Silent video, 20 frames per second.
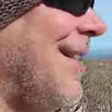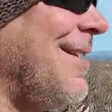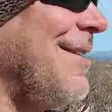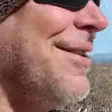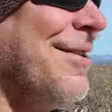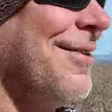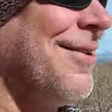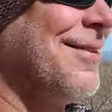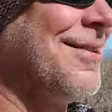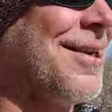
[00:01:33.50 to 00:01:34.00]
got
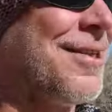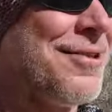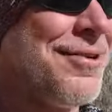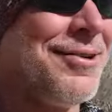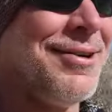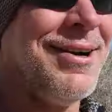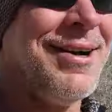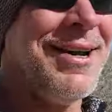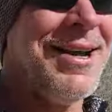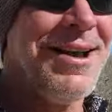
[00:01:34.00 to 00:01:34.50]

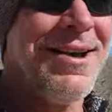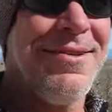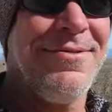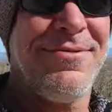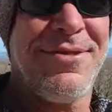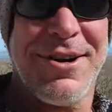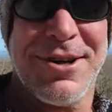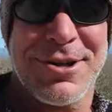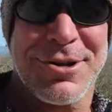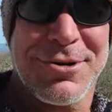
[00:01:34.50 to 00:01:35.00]
another
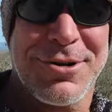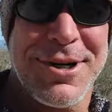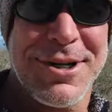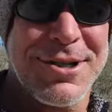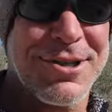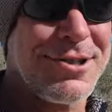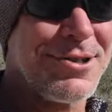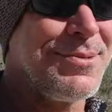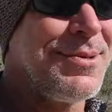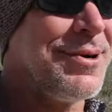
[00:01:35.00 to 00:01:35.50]
Fierce
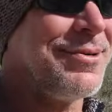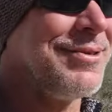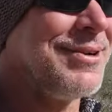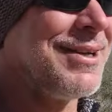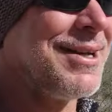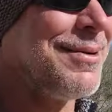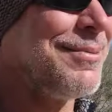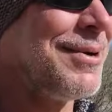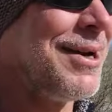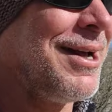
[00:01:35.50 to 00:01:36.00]
Creatures
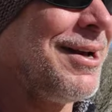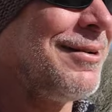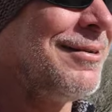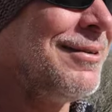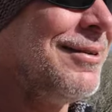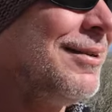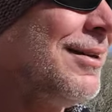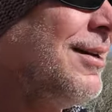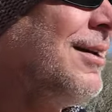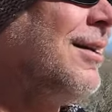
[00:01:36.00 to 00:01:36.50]
movie coming
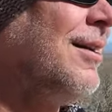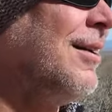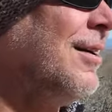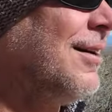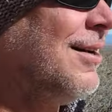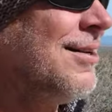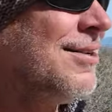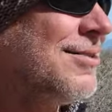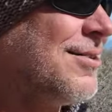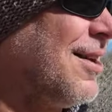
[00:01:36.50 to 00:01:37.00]
out.
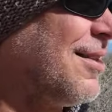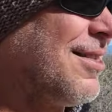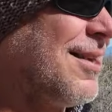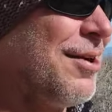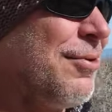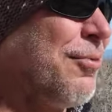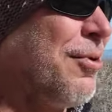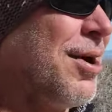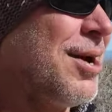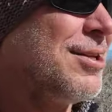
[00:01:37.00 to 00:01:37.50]
So I
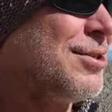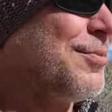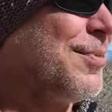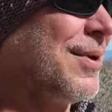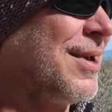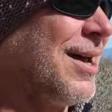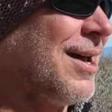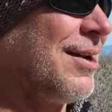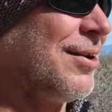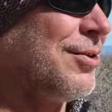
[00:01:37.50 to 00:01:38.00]
thought wands
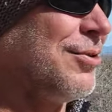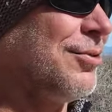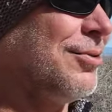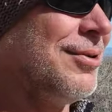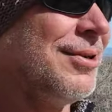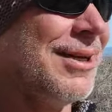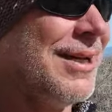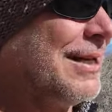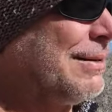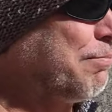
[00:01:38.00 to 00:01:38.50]
would be kind of
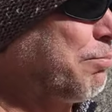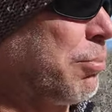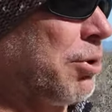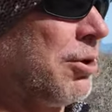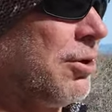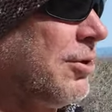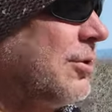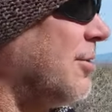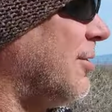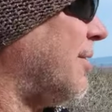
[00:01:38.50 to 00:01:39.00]
cool, and it
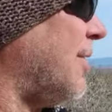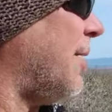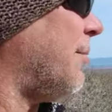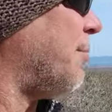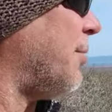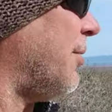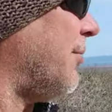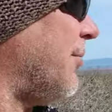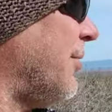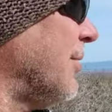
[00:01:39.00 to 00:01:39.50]
turned
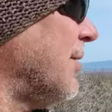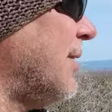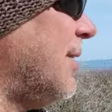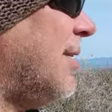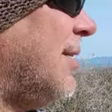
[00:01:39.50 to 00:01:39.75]
out perfect.